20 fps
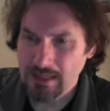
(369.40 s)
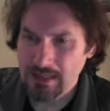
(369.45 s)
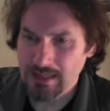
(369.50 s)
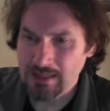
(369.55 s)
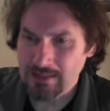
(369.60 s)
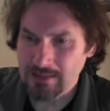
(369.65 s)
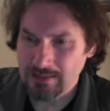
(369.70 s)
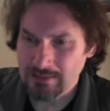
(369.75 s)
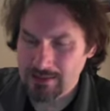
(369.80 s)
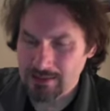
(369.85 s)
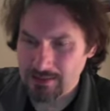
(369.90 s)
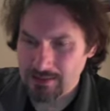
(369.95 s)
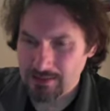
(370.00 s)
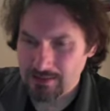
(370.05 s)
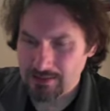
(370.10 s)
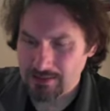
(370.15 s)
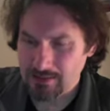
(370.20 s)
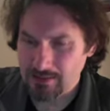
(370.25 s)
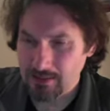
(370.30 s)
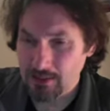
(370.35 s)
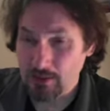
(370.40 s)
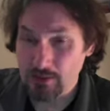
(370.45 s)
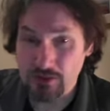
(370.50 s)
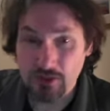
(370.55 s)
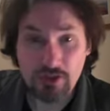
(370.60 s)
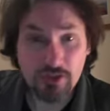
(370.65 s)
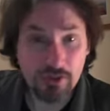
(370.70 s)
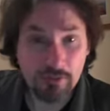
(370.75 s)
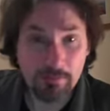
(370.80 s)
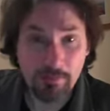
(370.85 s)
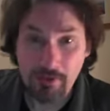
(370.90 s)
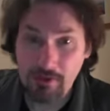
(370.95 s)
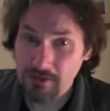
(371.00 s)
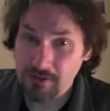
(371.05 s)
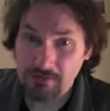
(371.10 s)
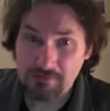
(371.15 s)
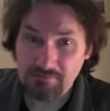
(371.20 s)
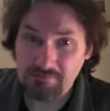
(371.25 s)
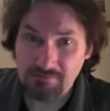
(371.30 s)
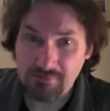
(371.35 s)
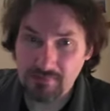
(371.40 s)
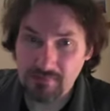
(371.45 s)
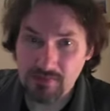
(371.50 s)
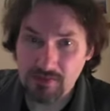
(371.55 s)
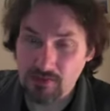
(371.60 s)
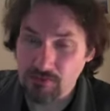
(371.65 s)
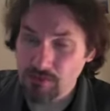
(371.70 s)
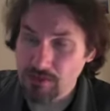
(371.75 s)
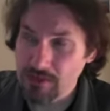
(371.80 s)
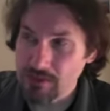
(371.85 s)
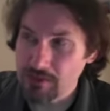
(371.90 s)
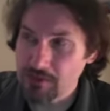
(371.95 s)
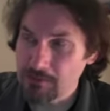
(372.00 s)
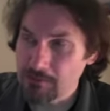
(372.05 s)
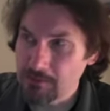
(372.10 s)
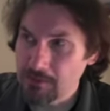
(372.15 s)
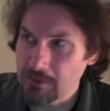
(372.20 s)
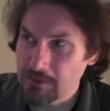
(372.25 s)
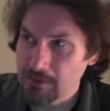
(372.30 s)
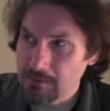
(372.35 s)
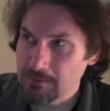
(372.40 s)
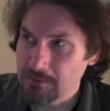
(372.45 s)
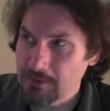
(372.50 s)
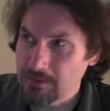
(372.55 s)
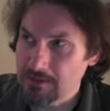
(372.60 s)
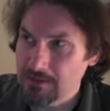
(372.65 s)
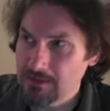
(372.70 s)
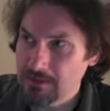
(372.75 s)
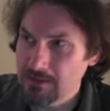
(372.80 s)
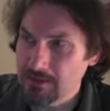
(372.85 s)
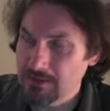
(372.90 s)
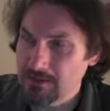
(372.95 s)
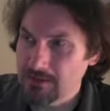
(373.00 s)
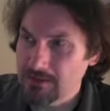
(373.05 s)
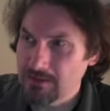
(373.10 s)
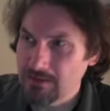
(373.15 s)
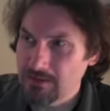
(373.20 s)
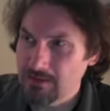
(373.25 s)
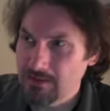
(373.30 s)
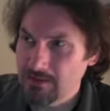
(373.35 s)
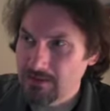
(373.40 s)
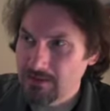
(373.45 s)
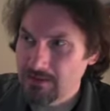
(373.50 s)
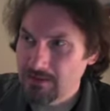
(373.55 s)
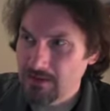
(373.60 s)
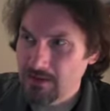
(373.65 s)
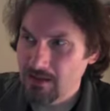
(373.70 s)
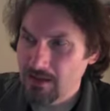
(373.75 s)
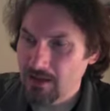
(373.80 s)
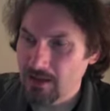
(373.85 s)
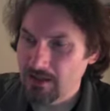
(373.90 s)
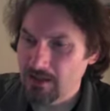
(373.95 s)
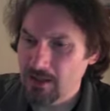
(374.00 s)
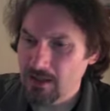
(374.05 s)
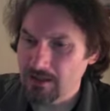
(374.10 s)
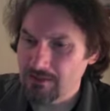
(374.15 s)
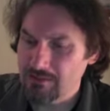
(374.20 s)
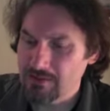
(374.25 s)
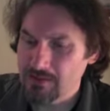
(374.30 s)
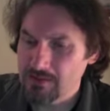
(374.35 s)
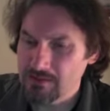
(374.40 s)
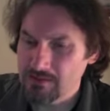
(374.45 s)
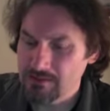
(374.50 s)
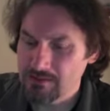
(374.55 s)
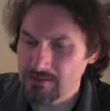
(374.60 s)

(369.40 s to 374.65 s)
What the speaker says: And, you know, it's a good book. It's a really good book, but a lot of it